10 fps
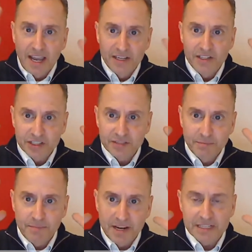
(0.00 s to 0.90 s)
just
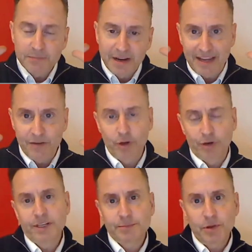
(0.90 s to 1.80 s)
makes my head want to
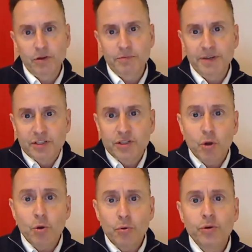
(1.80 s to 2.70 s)
explode, because
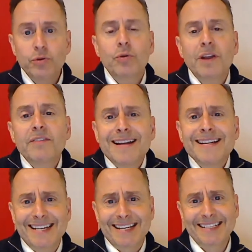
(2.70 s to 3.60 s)
no, you don't have
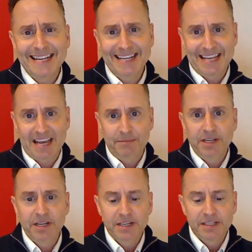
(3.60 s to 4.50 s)
contests like that,
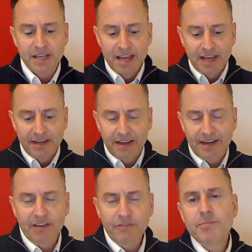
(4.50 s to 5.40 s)
because not
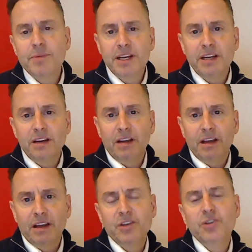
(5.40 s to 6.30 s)
everybody
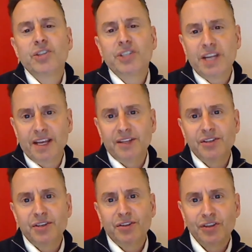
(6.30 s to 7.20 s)

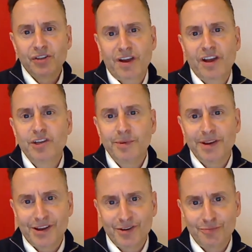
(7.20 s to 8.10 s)
understands the strategy
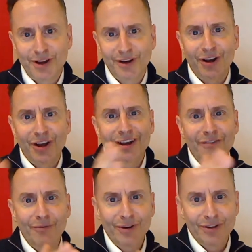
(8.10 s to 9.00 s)
behind your brand. Not
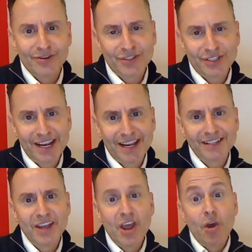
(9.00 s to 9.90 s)
everyone
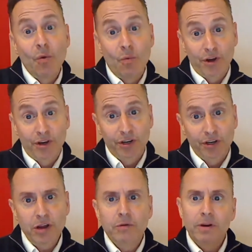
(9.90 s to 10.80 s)
understands where you're going to
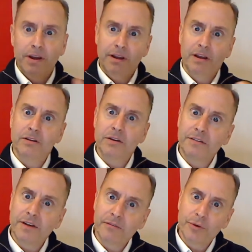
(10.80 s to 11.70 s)
go.
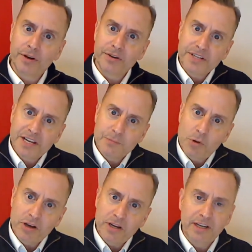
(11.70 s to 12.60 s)
Everyone understands
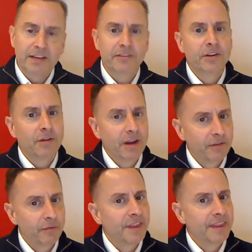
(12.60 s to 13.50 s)
marketing, even though
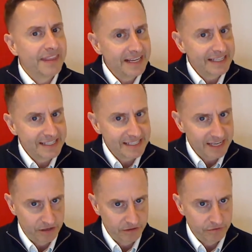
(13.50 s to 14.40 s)
everyone thinks
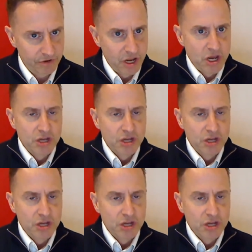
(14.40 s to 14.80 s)
they do. Mm-hmm.